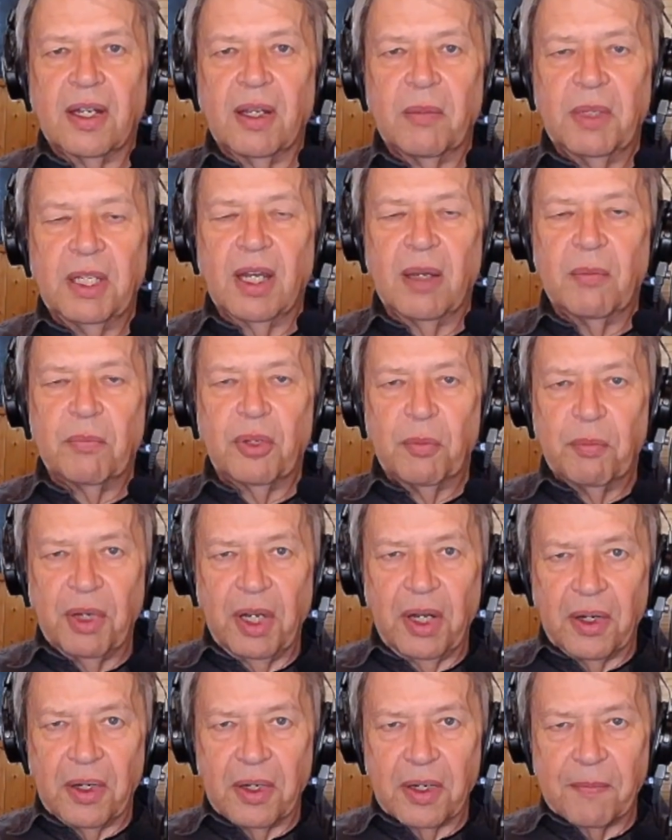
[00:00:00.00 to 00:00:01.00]

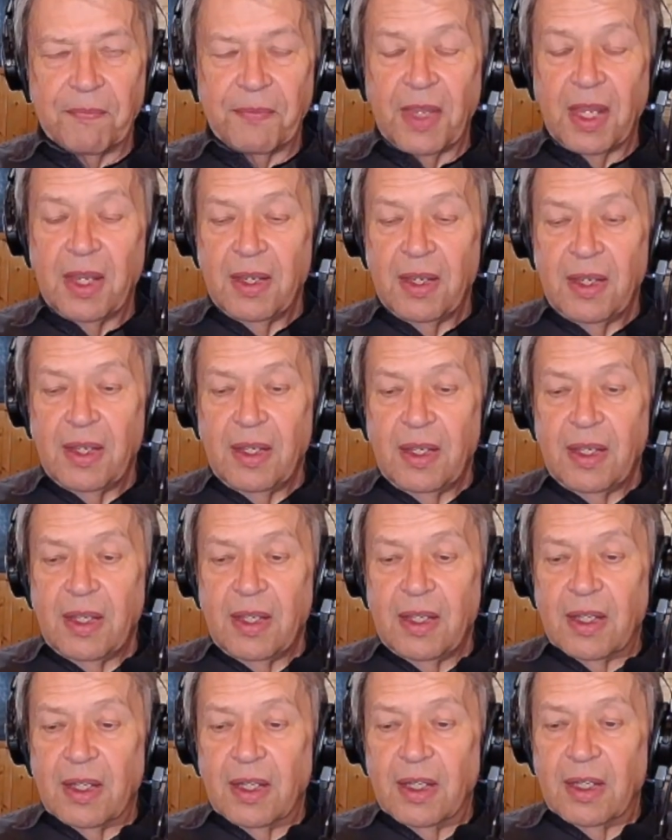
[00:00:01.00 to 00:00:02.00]
That's probably
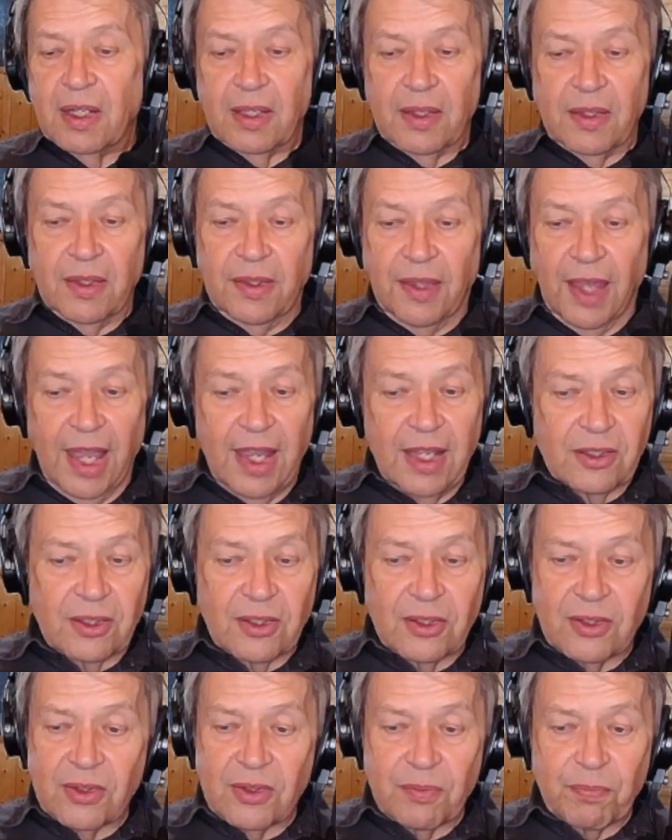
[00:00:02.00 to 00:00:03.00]
not going to be needed.
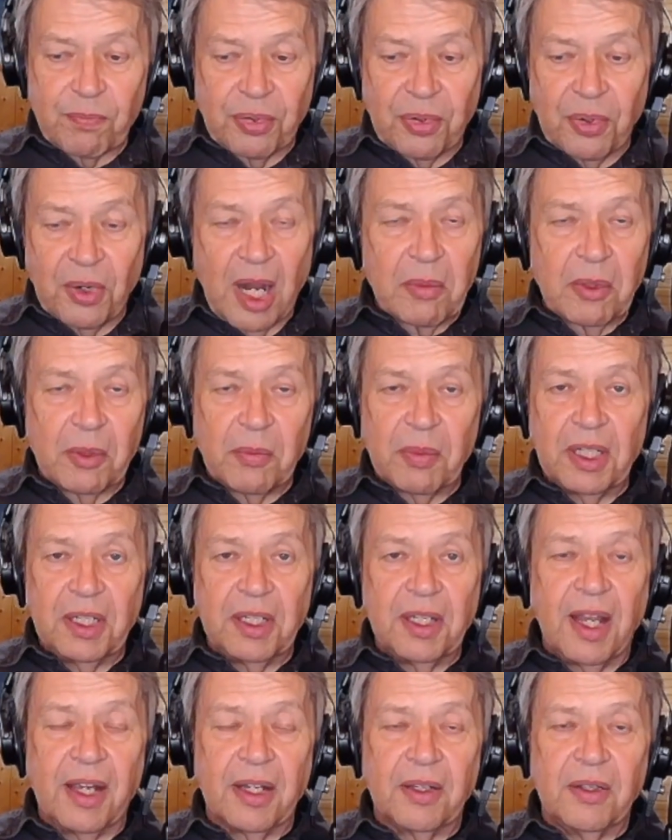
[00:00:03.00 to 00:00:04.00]
I always carry,
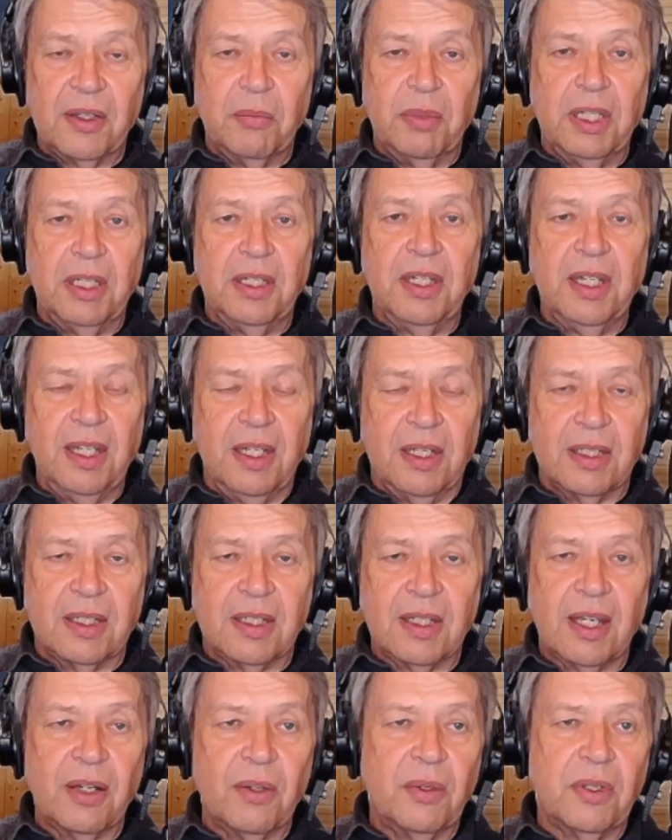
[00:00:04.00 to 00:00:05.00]
a gallon of
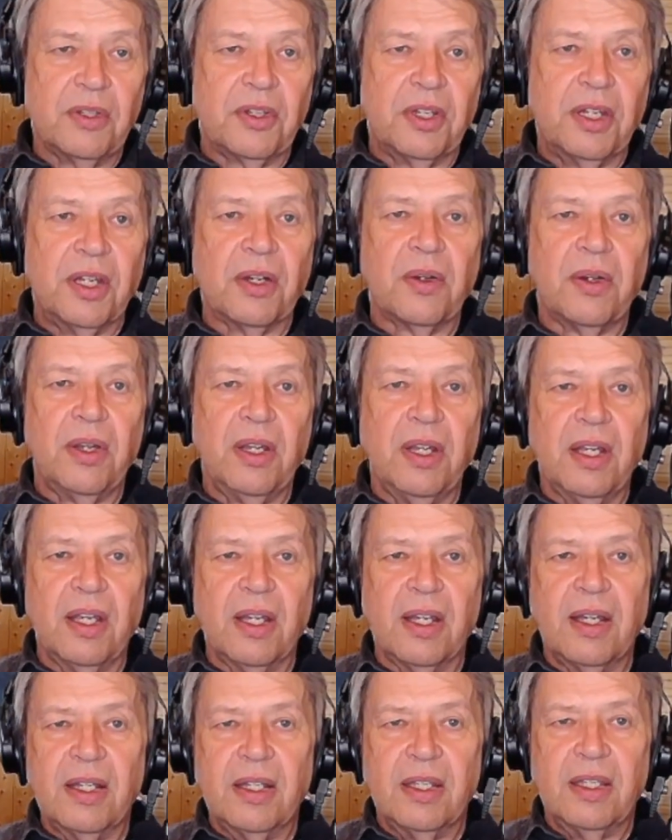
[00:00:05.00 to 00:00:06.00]
water with me
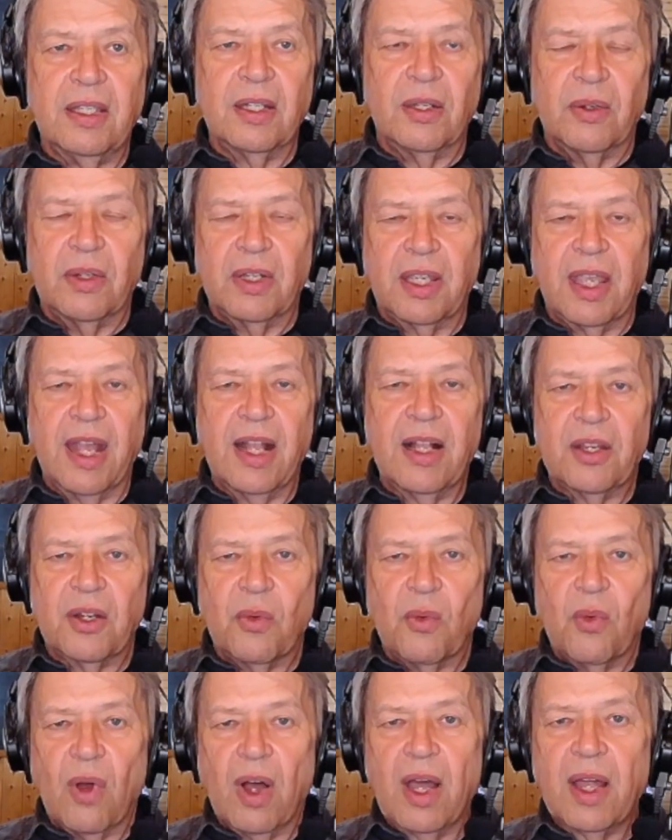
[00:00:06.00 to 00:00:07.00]
in the
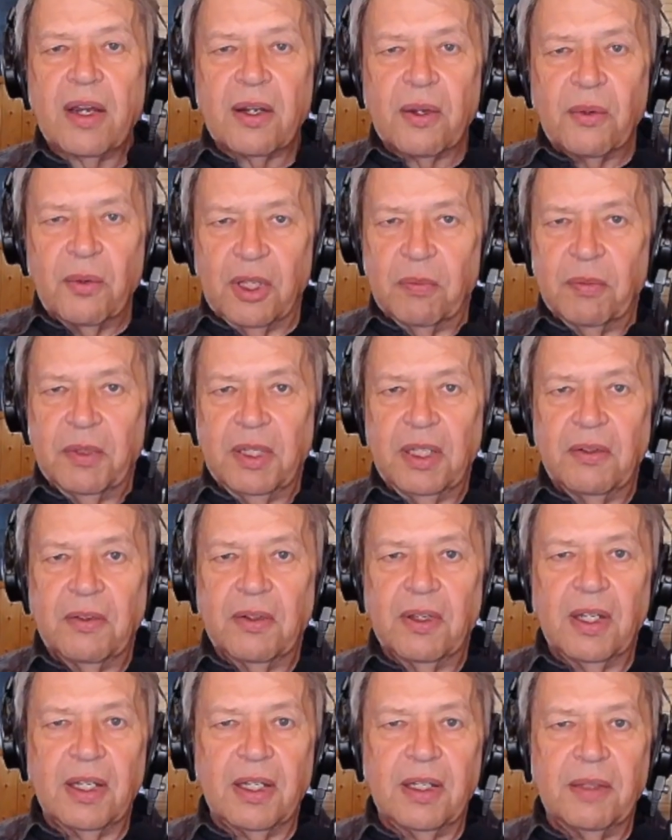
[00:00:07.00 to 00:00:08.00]
trunk just in case
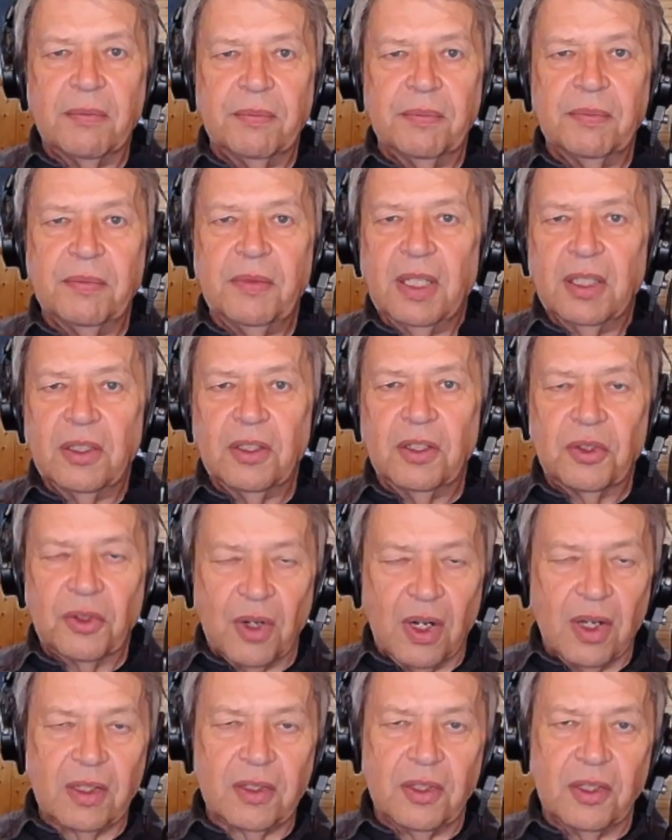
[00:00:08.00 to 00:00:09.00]
my
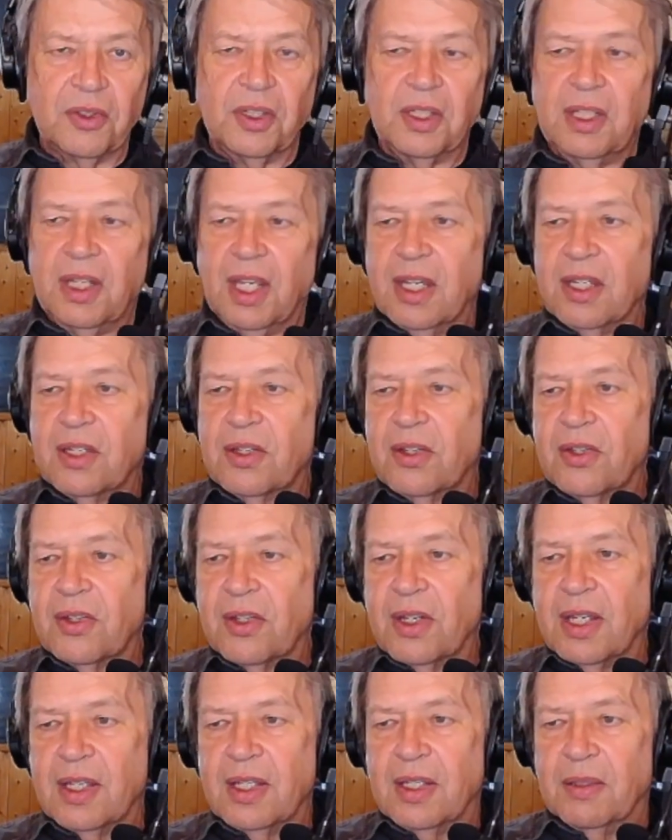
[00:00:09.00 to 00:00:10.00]
engine,
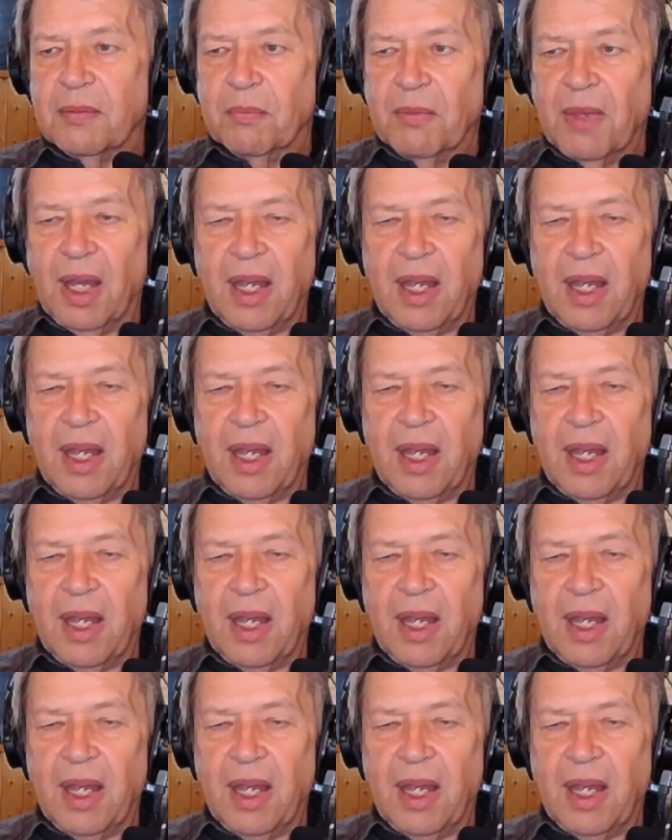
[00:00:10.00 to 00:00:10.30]
overheats.